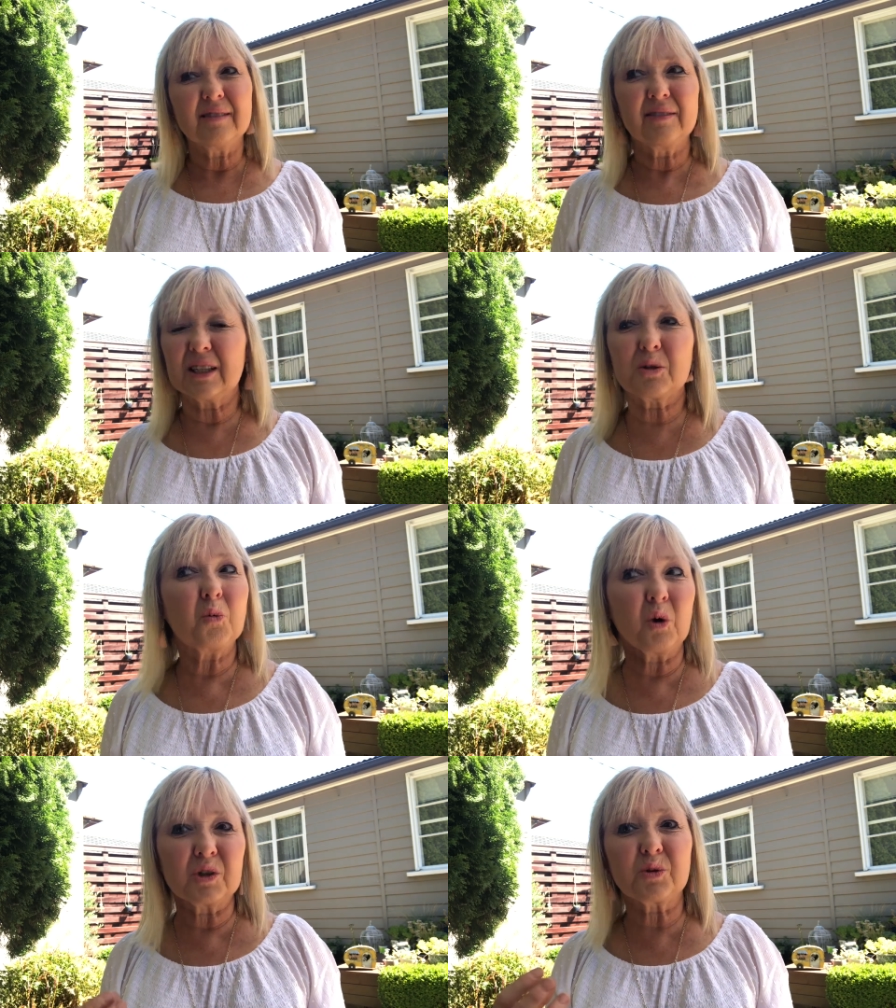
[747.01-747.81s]
That's
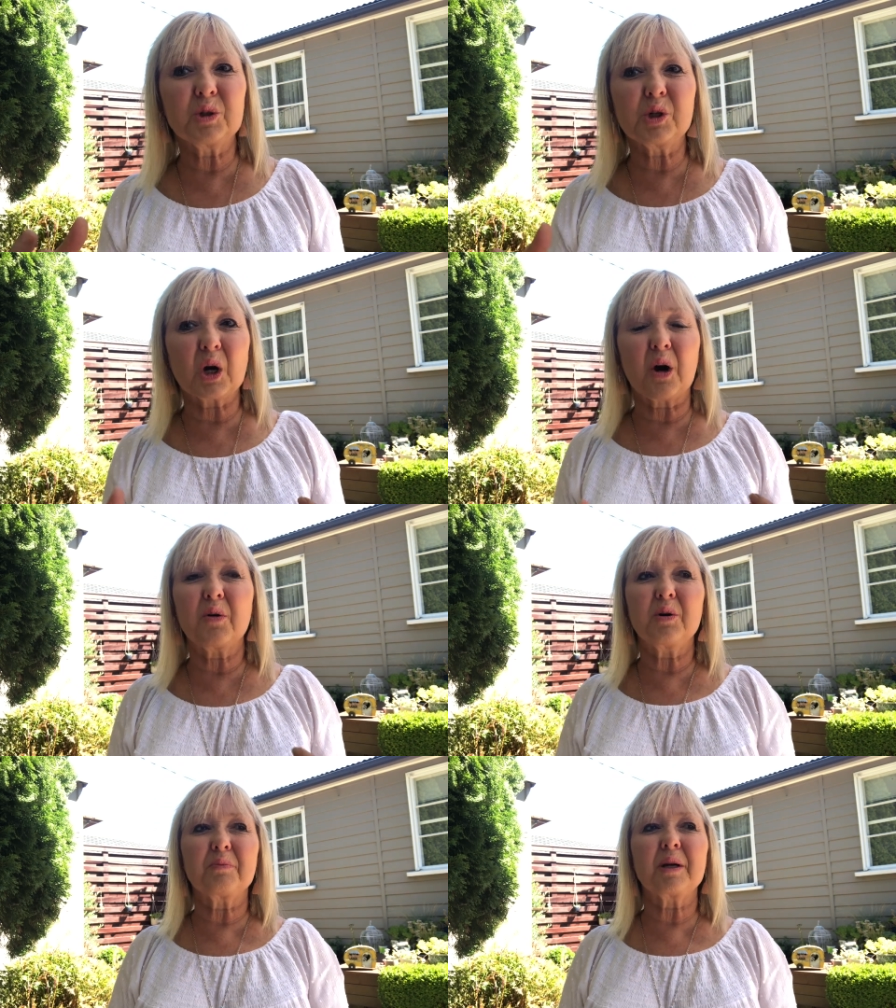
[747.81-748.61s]
why Trudeau
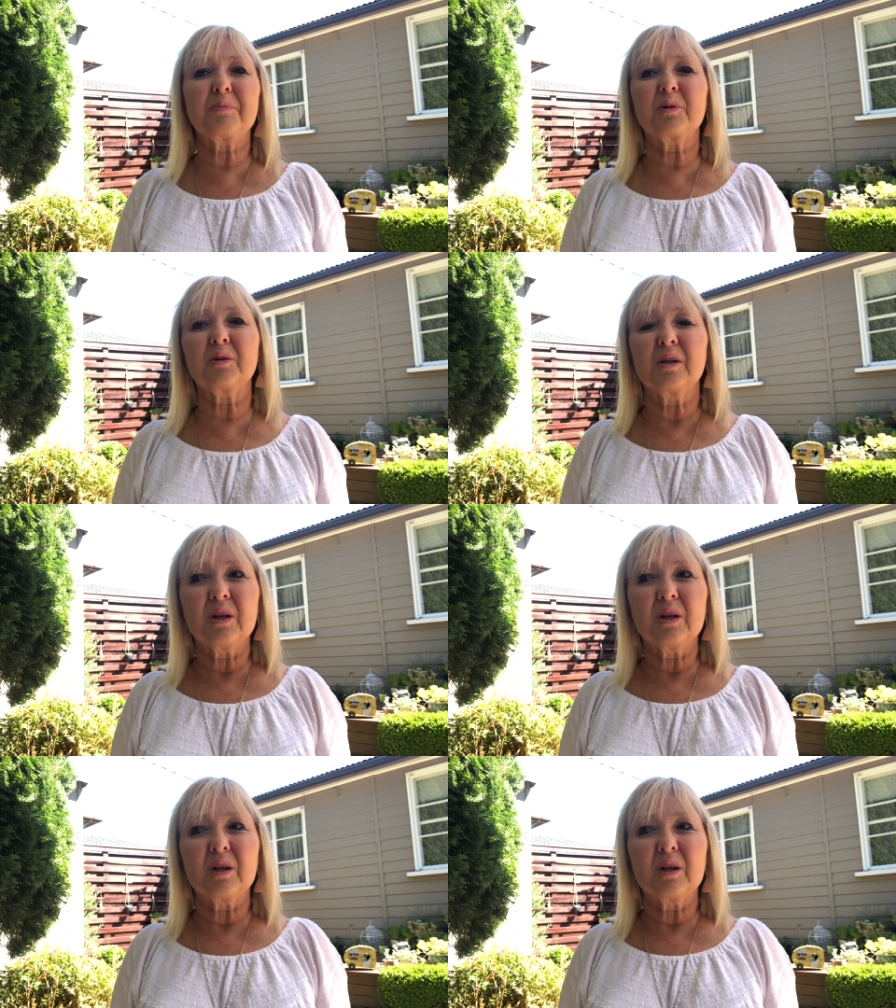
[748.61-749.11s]
and people